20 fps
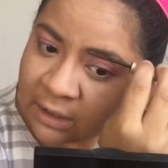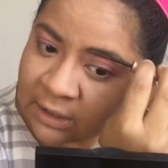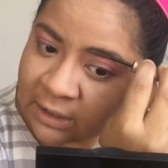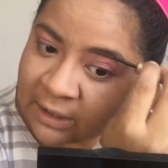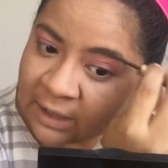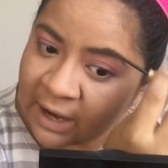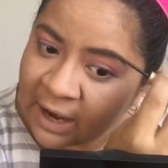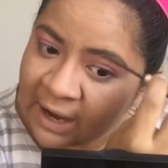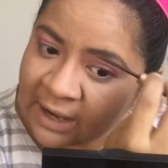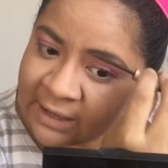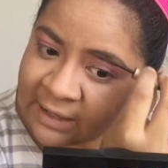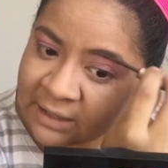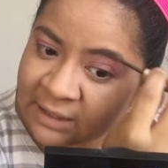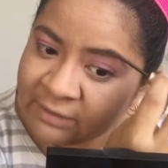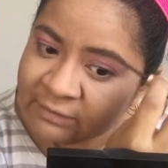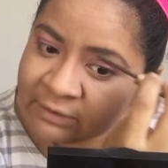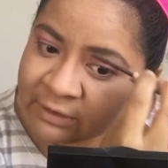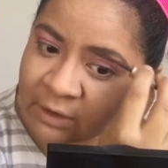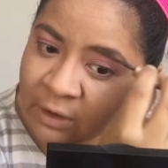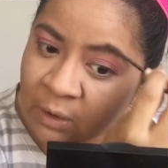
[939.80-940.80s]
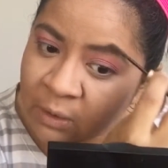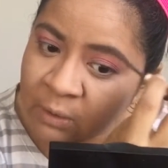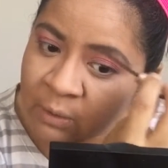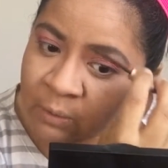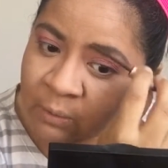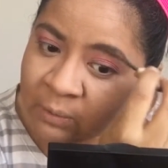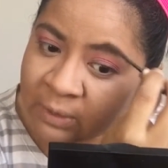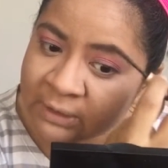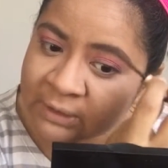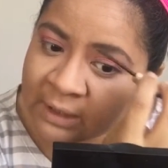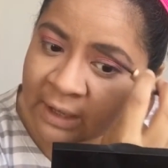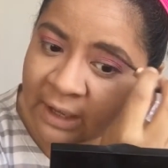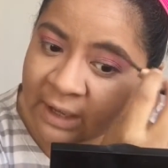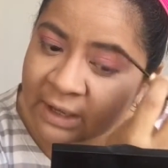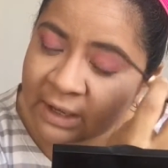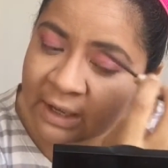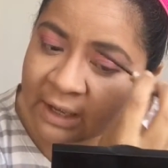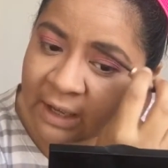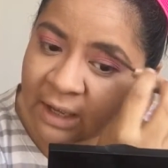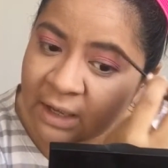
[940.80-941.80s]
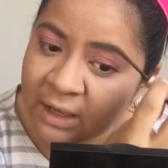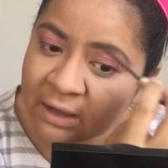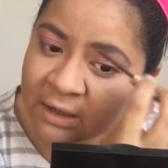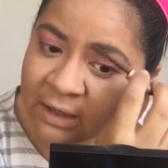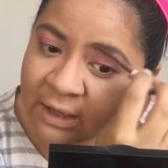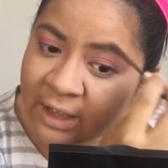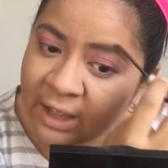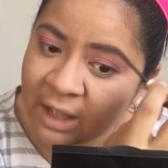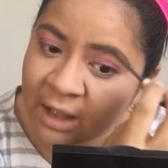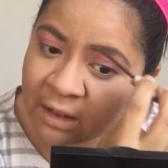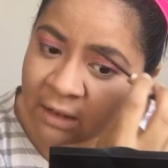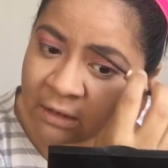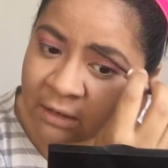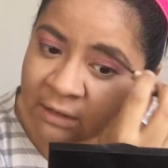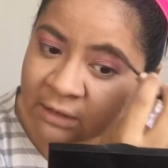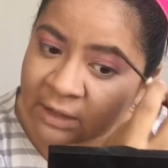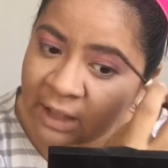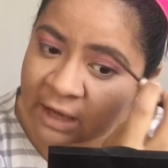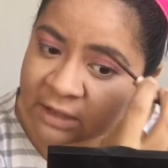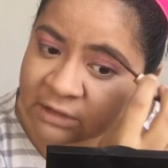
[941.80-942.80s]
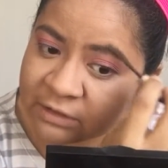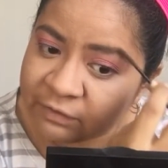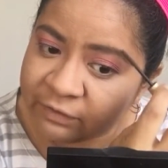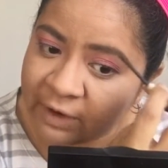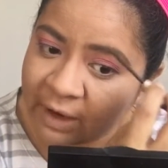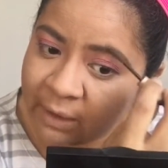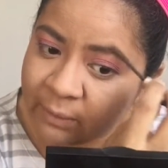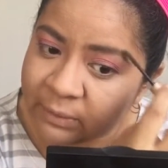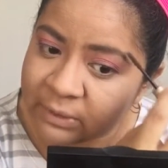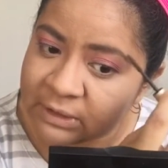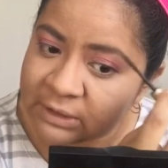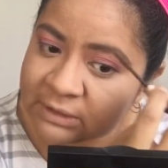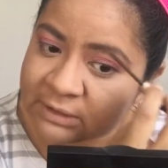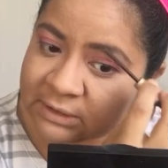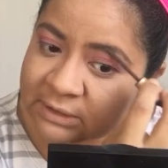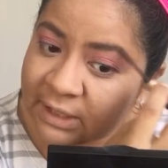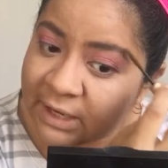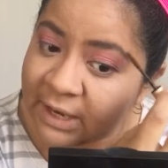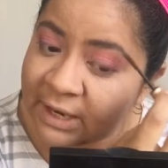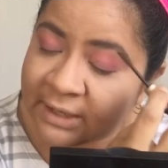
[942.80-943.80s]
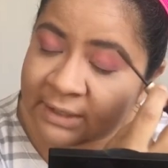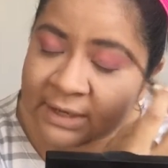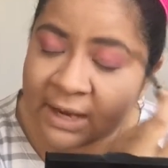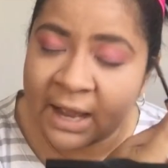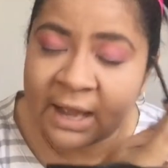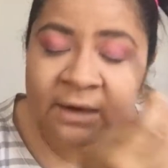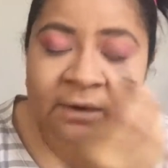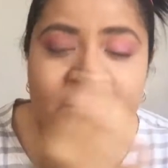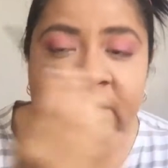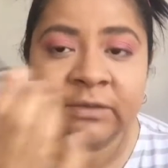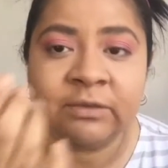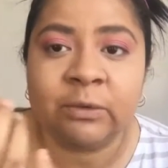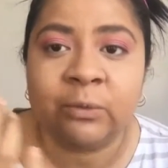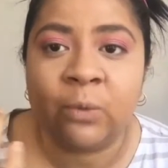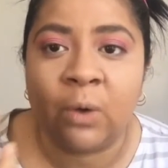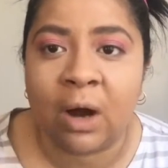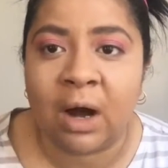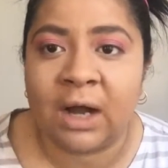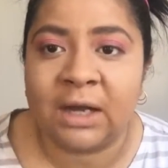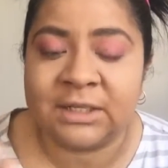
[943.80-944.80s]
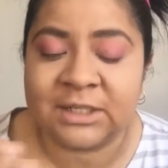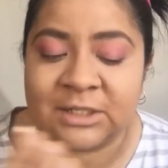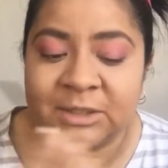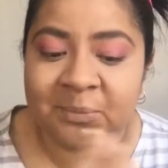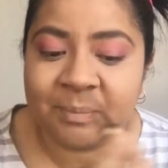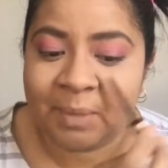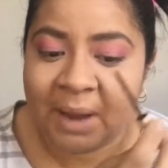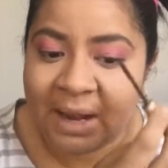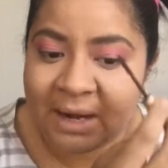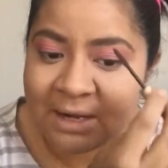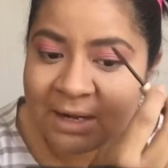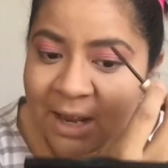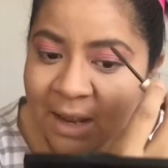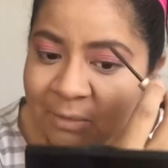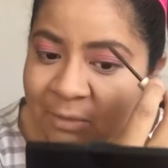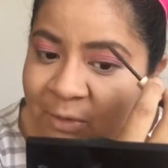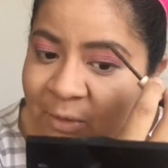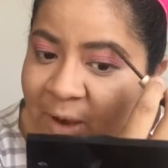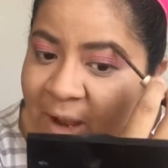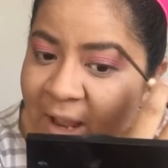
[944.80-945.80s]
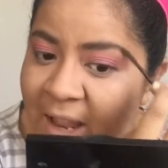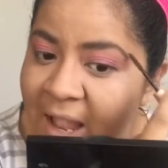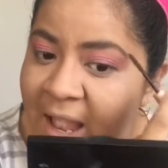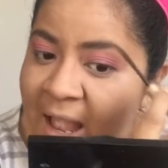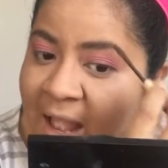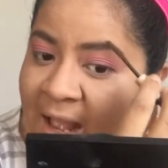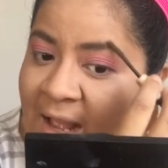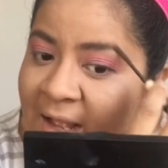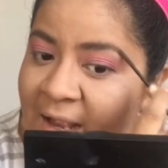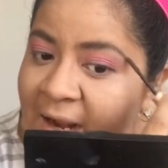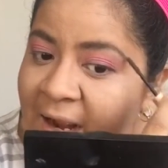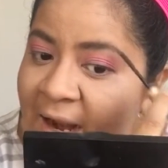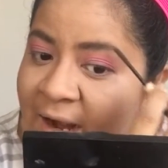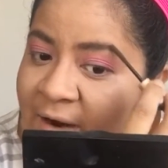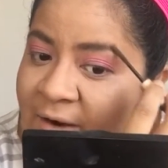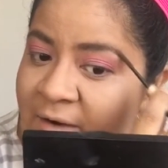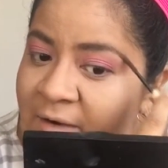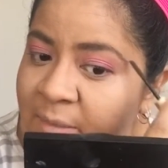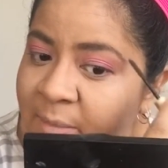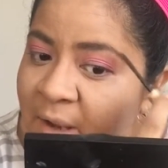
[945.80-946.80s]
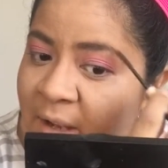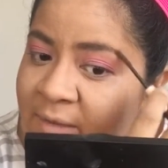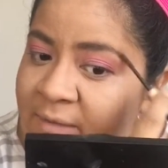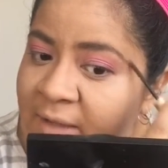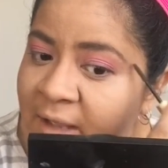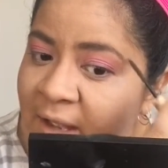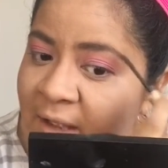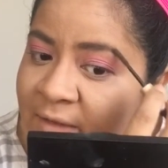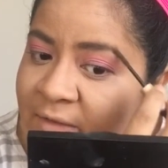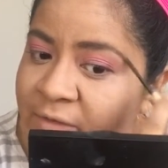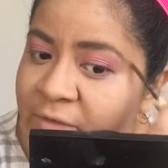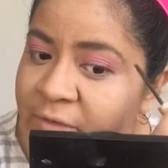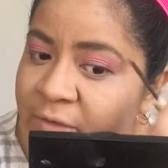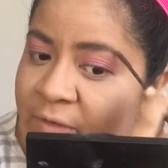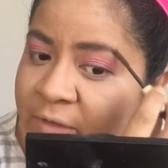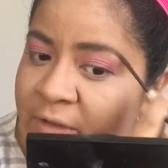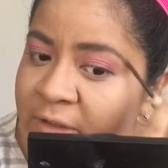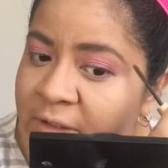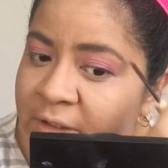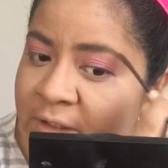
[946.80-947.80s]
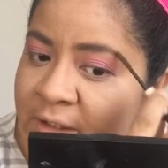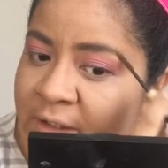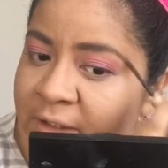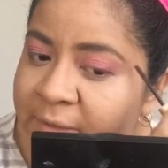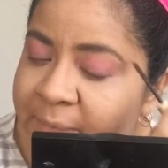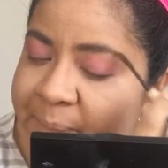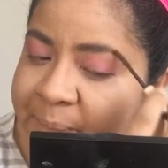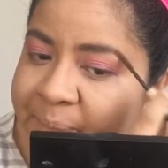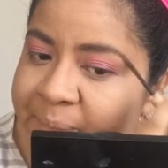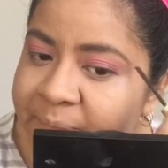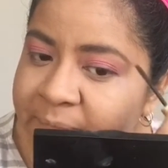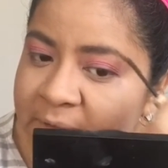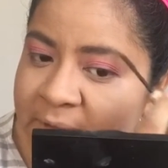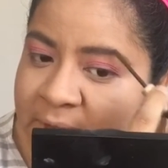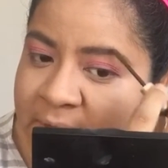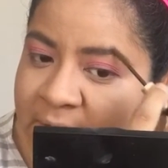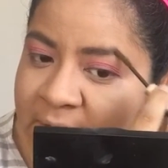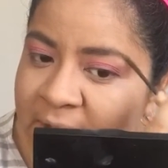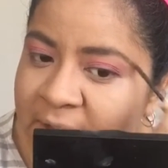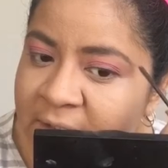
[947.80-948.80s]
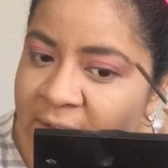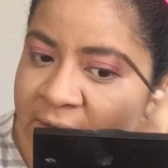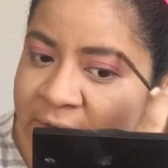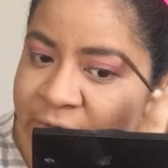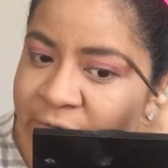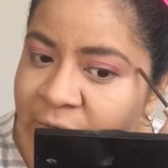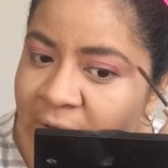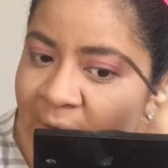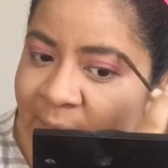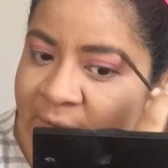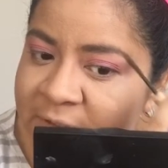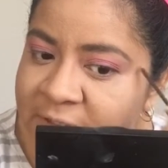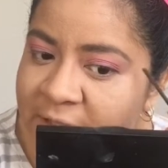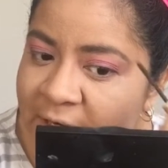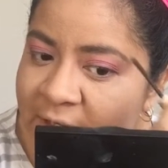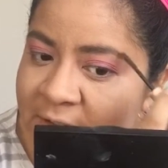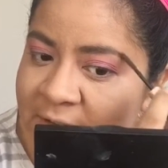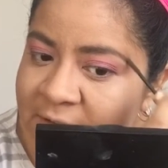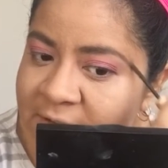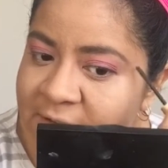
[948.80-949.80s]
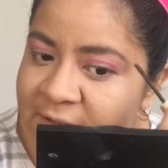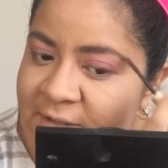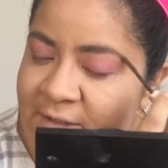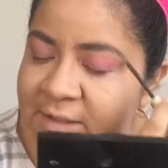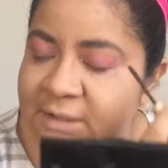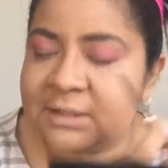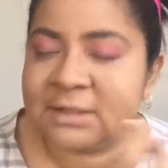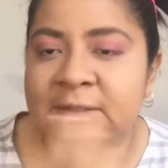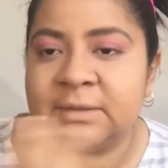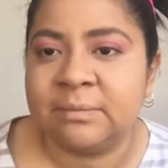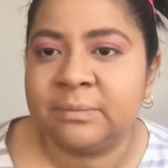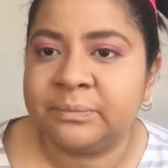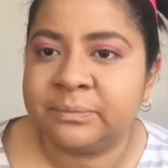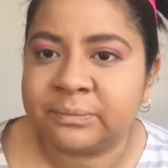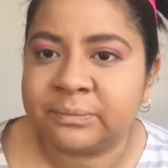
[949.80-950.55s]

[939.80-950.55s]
Like, I didn't even know what the hell Lashify was. And I don't even watch Manny MUA. Like, I heard about that through the drama channels, because